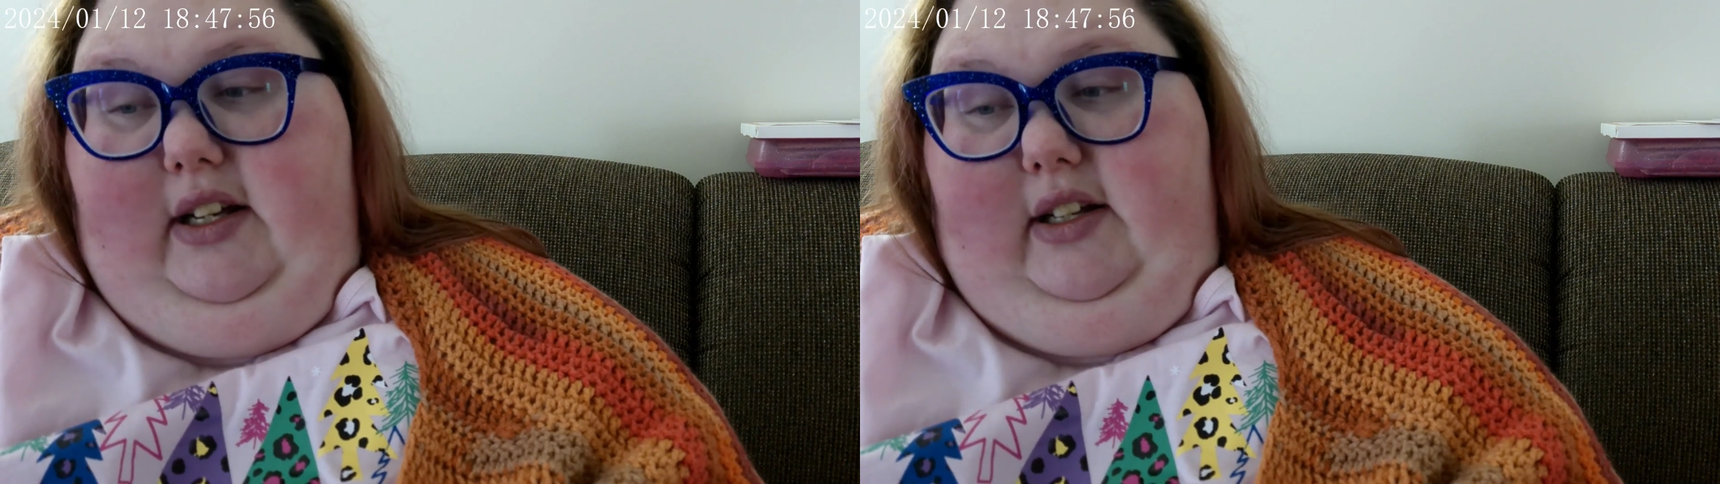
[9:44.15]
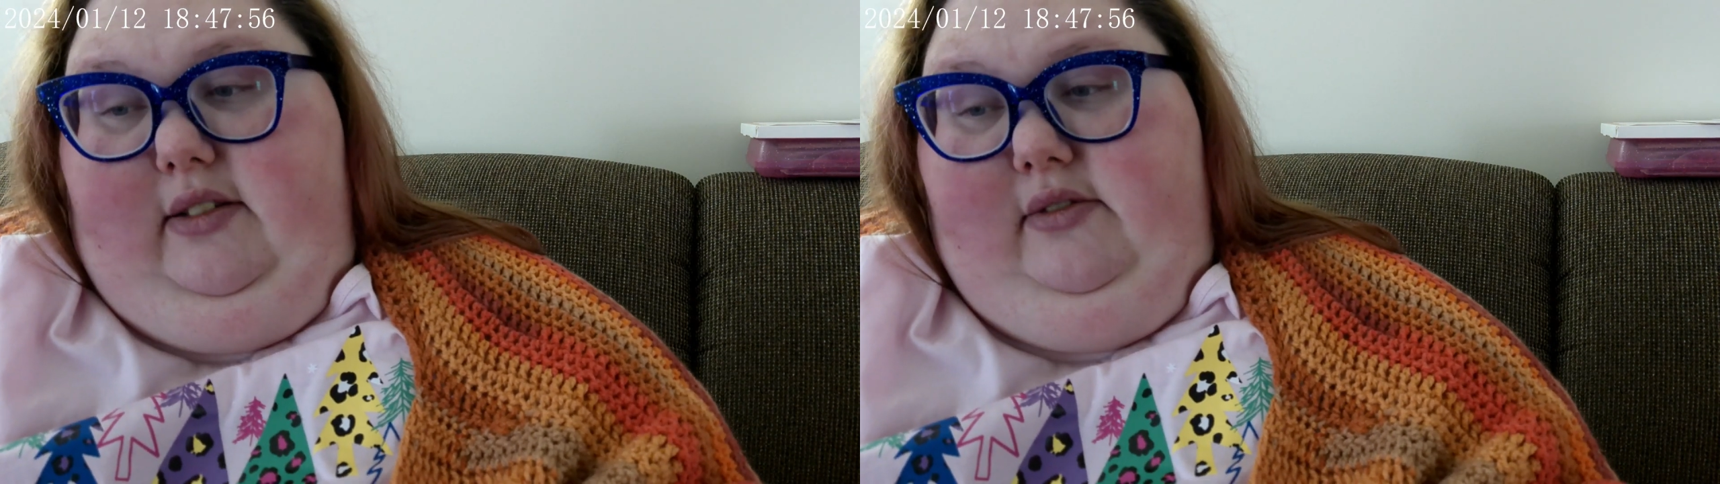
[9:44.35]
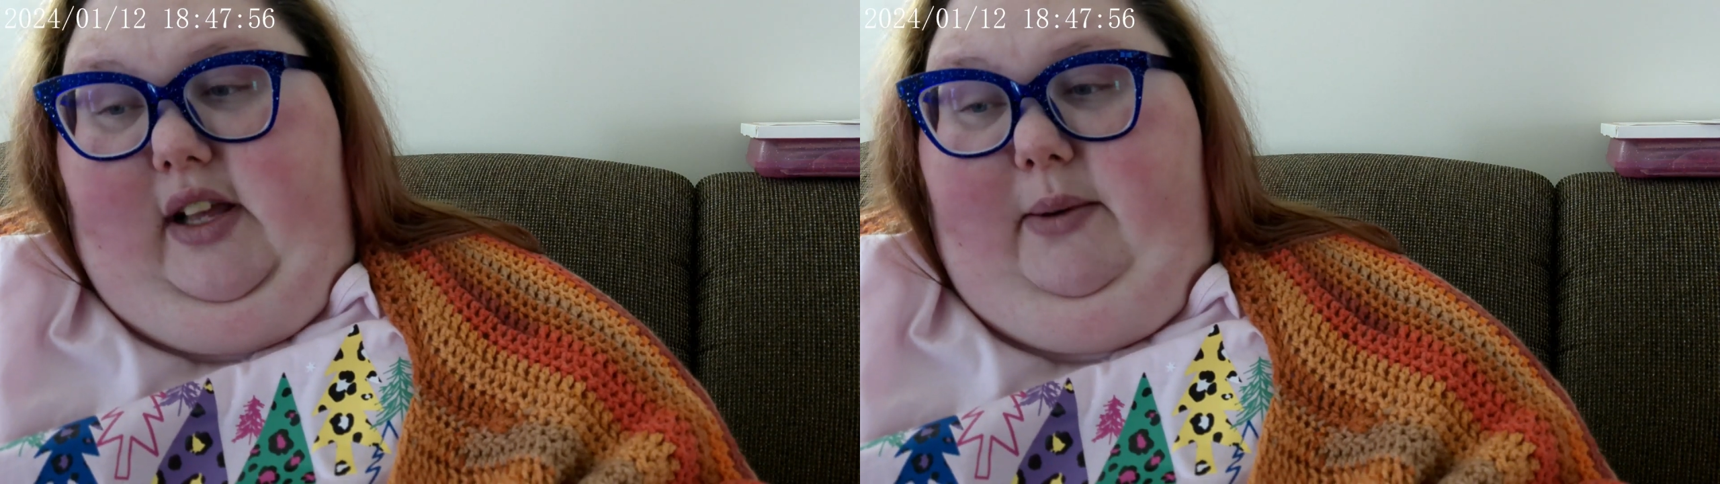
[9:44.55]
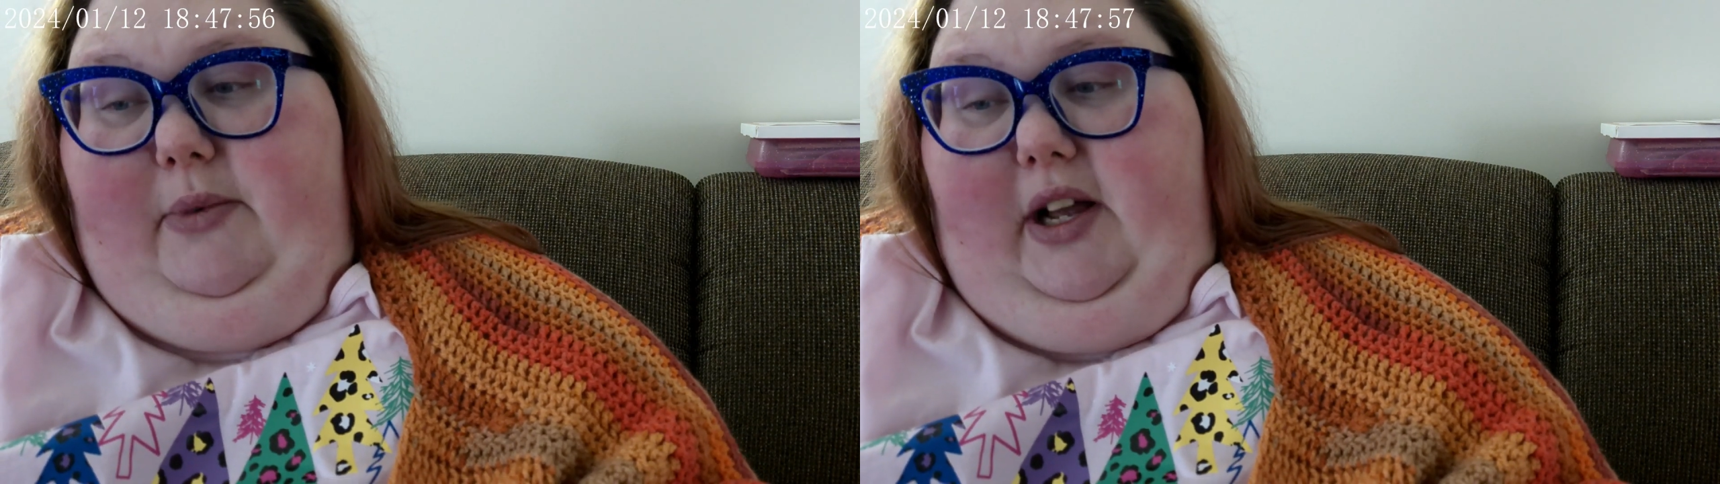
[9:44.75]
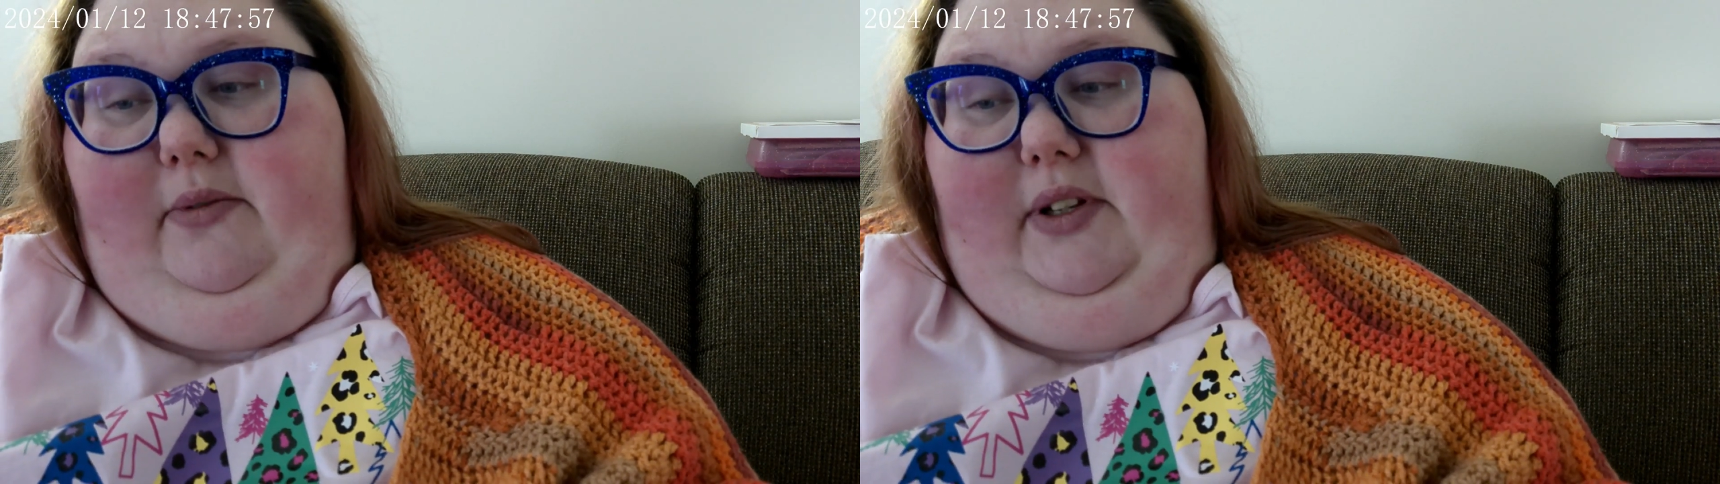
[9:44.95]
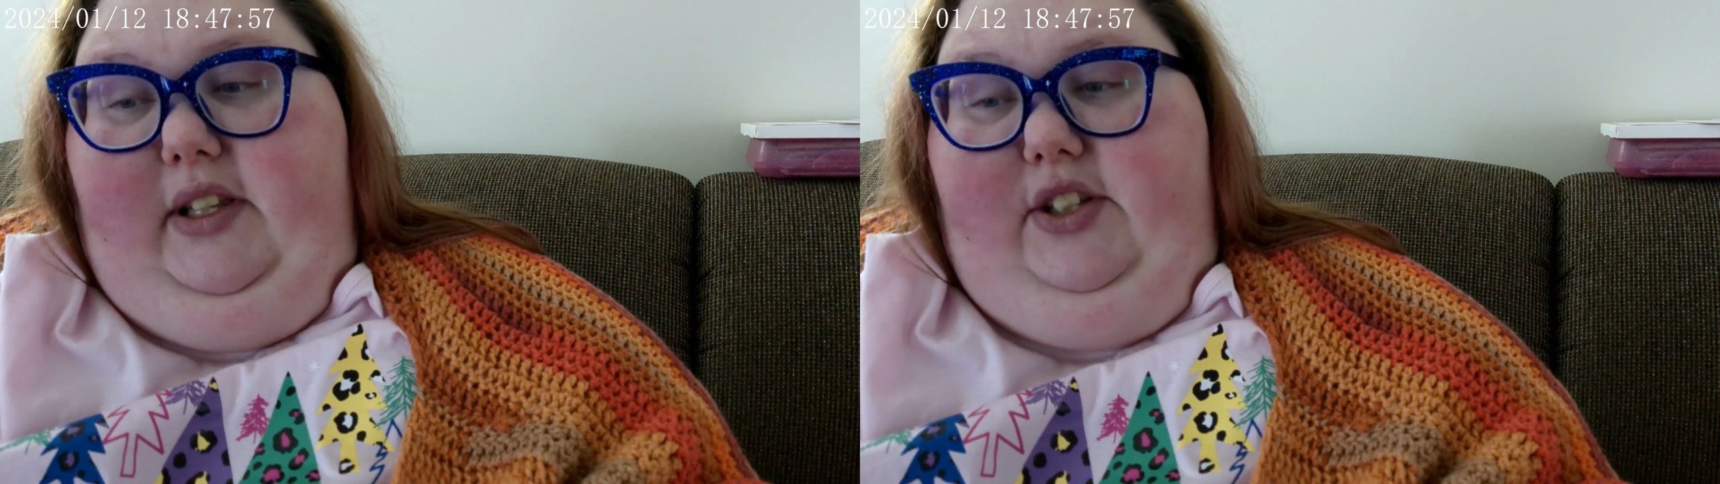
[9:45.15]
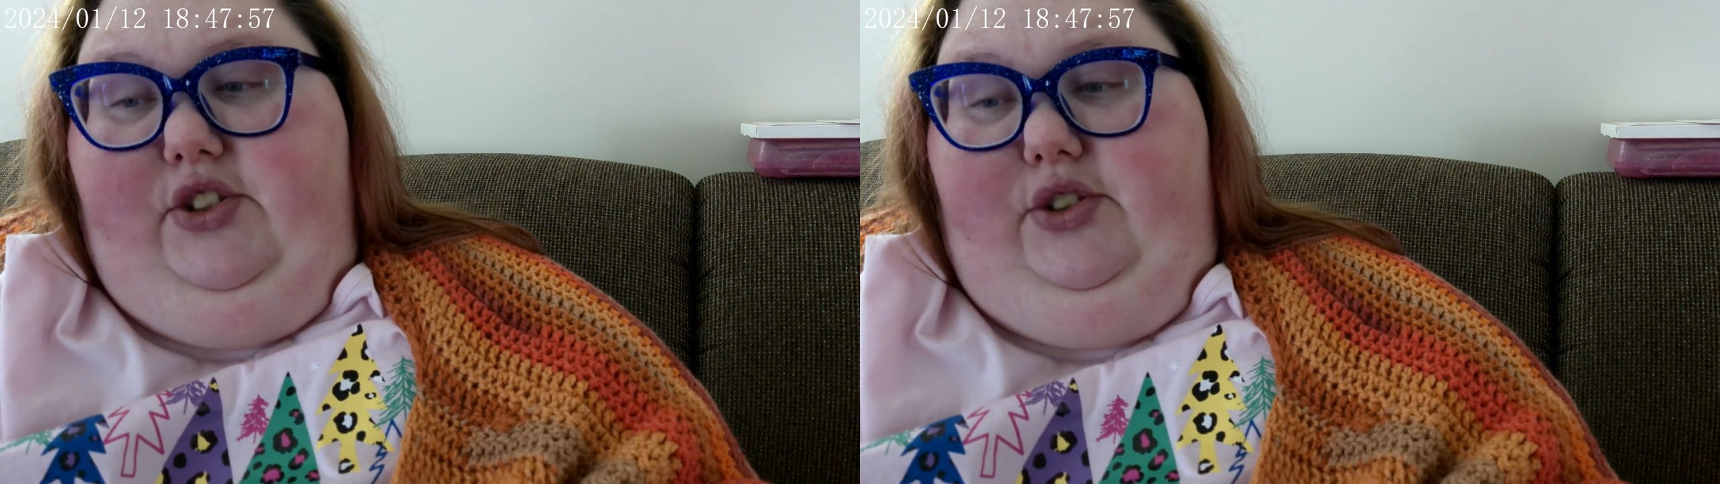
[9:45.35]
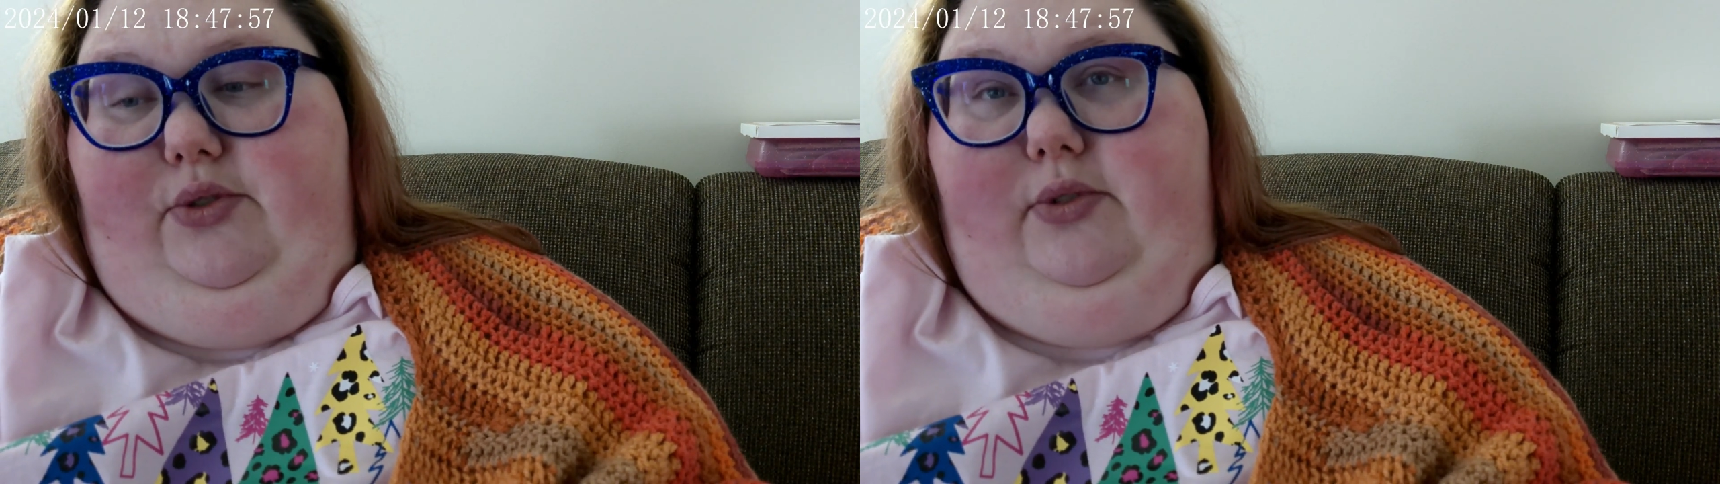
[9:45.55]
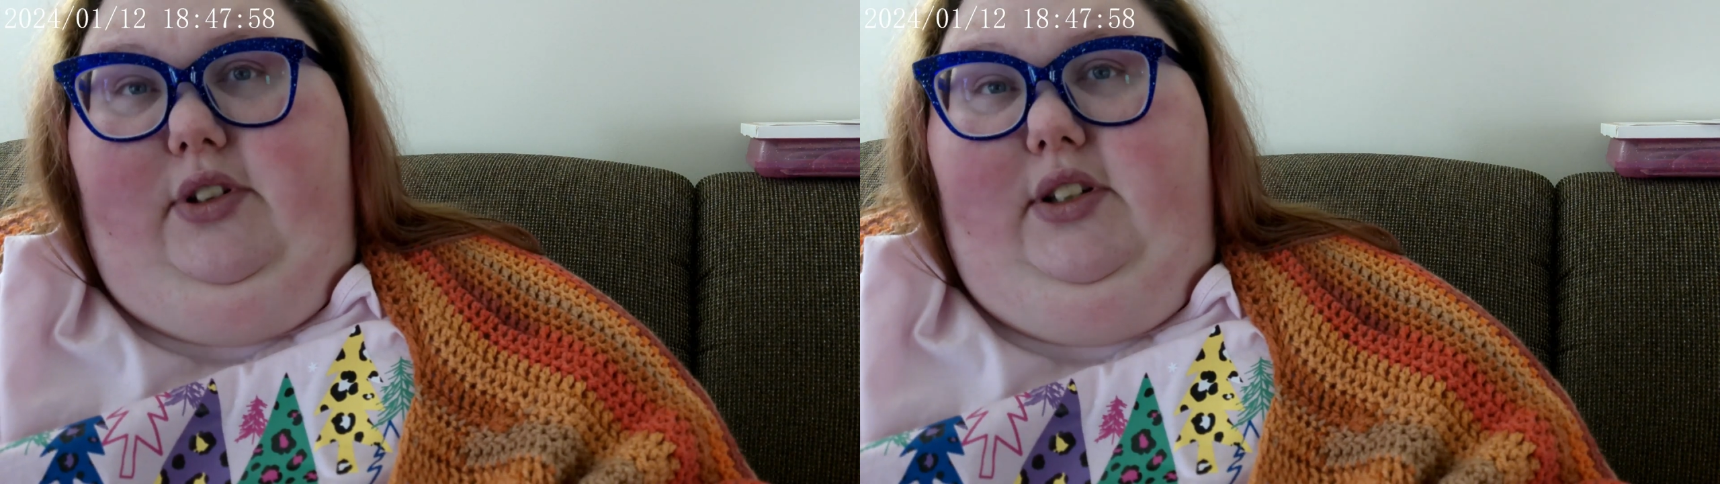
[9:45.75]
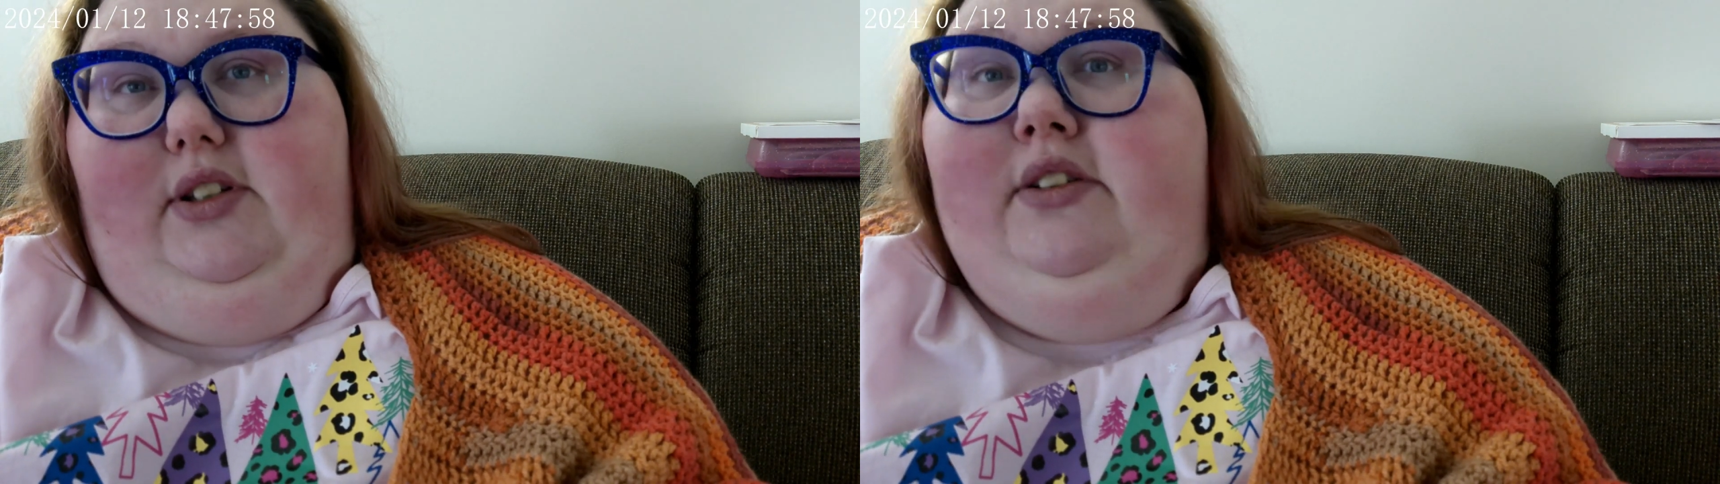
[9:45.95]
I'm not really
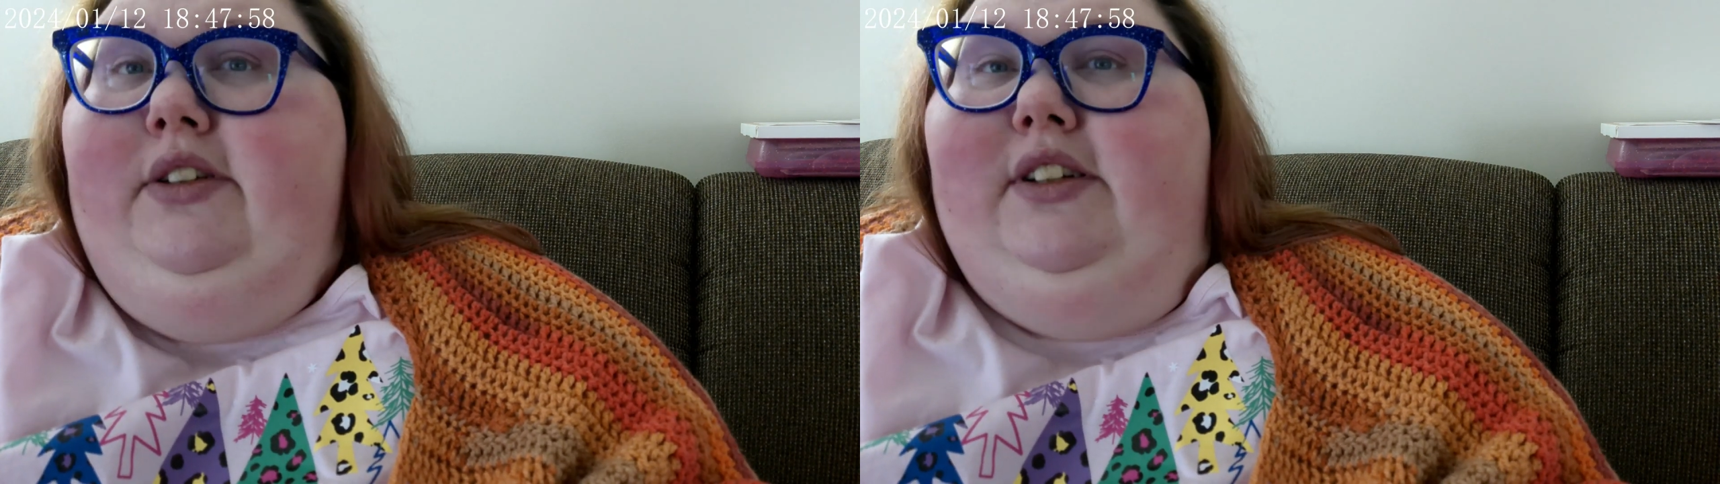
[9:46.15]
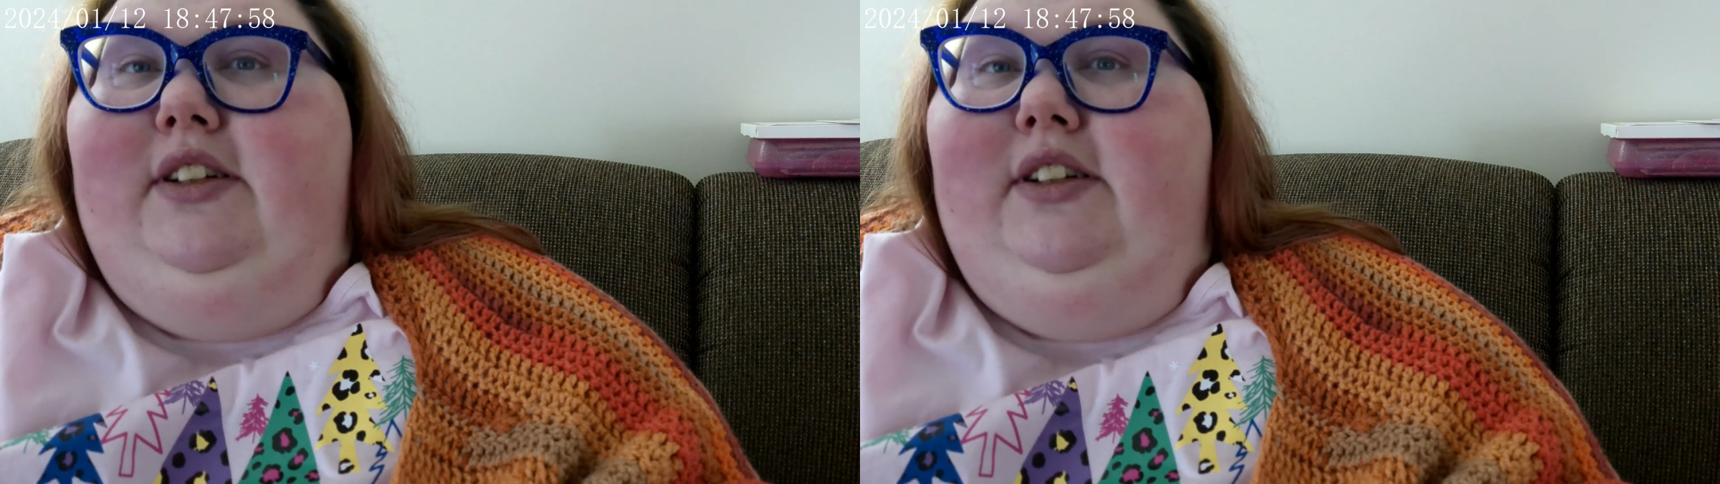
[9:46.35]
sure